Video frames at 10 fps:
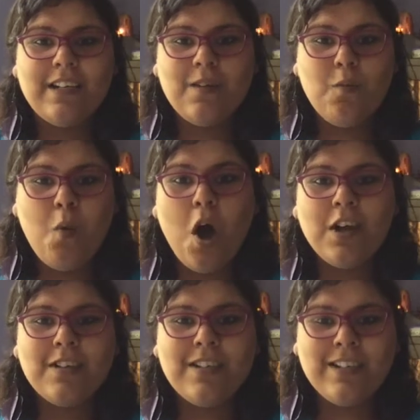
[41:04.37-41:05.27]

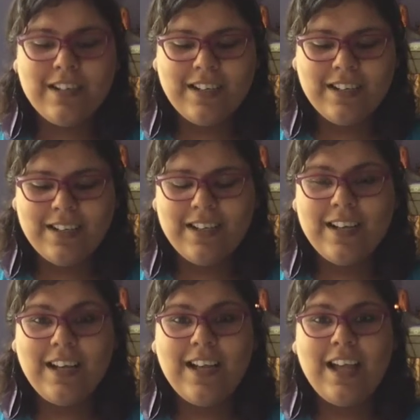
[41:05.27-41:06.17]
wand
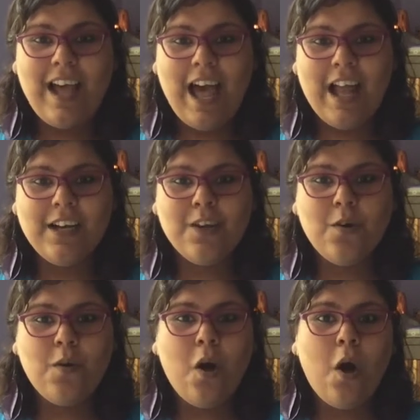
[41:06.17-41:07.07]
and
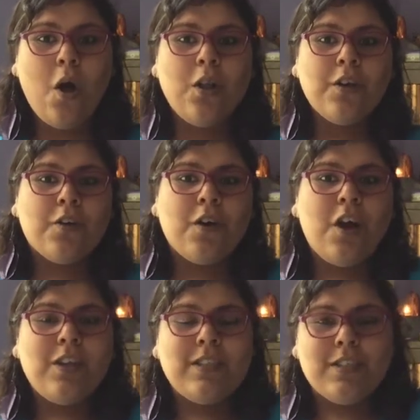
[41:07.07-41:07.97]
go all
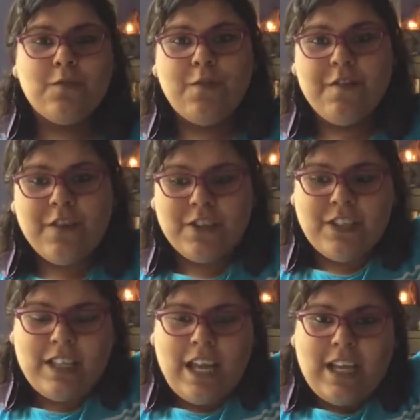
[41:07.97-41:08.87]
across,
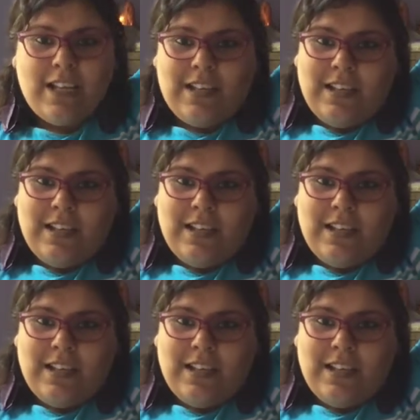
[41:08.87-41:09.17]
reversing